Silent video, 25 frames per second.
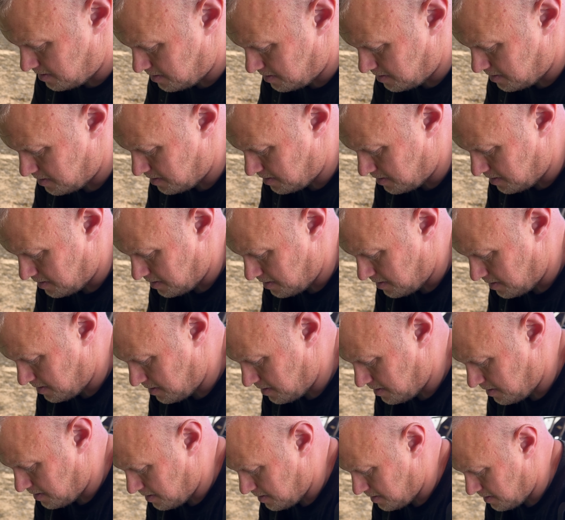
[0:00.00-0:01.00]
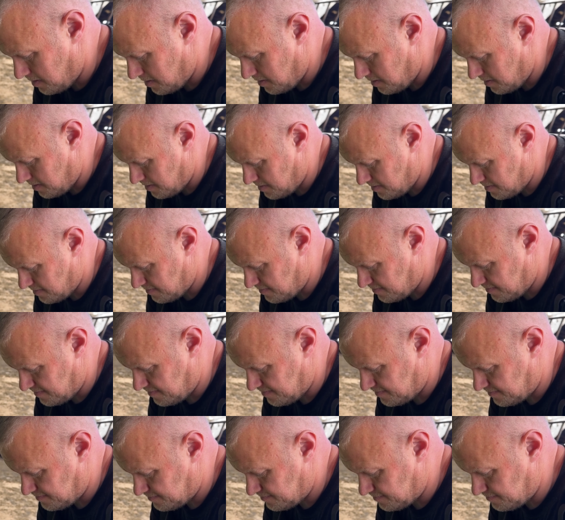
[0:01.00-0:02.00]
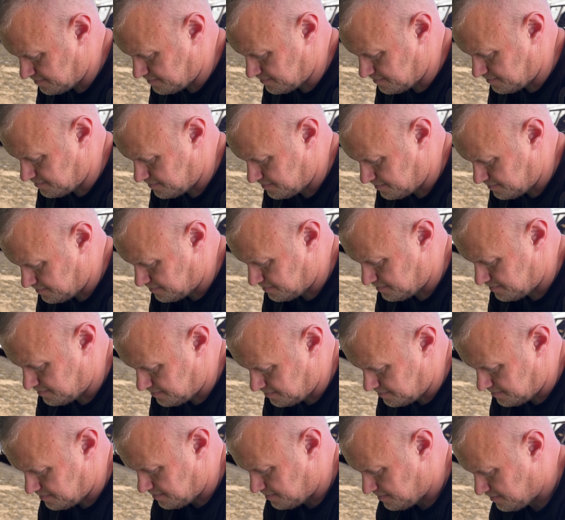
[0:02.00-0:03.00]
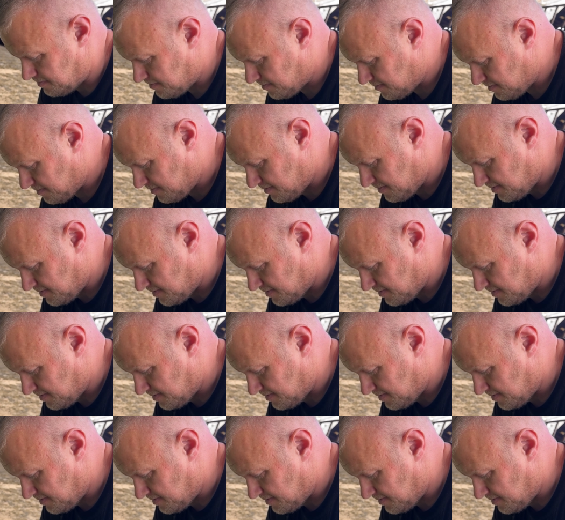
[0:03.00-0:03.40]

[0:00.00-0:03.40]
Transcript: Kev will fix it. It's just a bit like Jim will fix it, aren't you, mate?